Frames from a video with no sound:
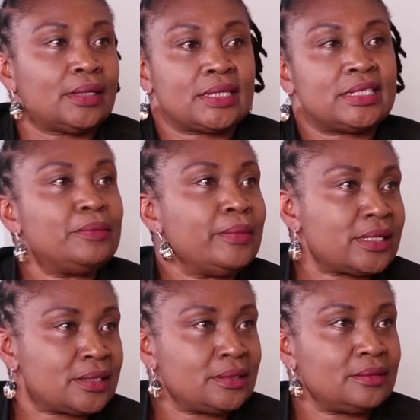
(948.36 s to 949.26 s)
are
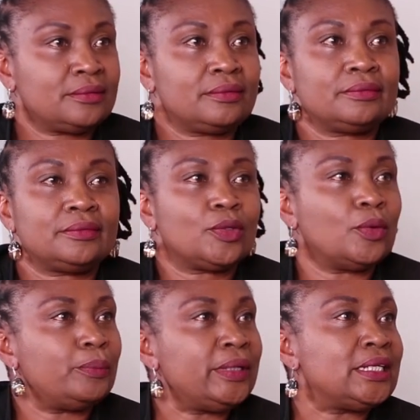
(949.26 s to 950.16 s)
seamless,
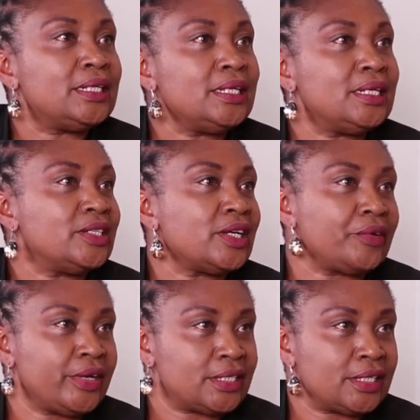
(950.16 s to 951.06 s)
completely
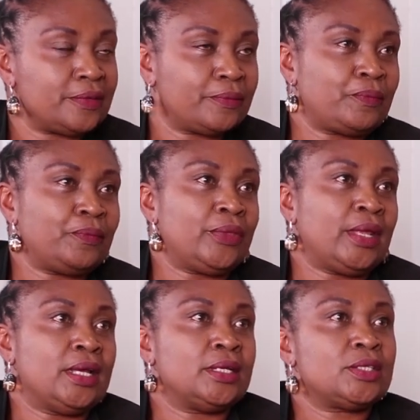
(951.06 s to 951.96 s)
integrated.
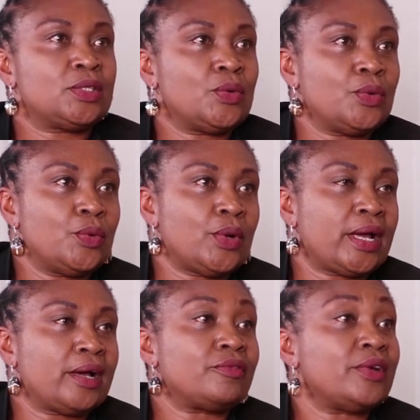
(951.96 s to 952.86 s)
So
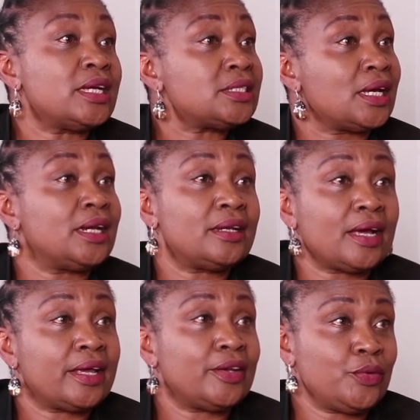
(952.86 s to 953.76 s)
I have learnt and
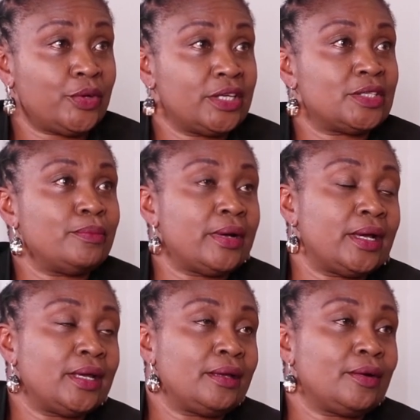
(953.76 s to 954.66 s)
I educate
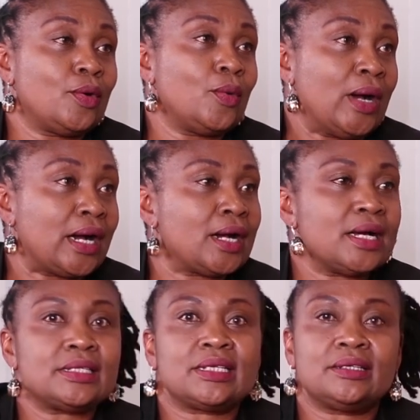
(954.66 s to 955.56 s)
my
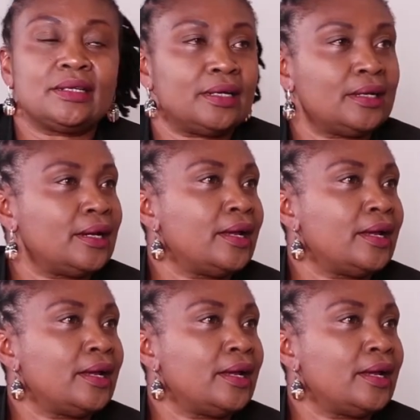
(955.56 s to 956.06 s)
co-workers and, and,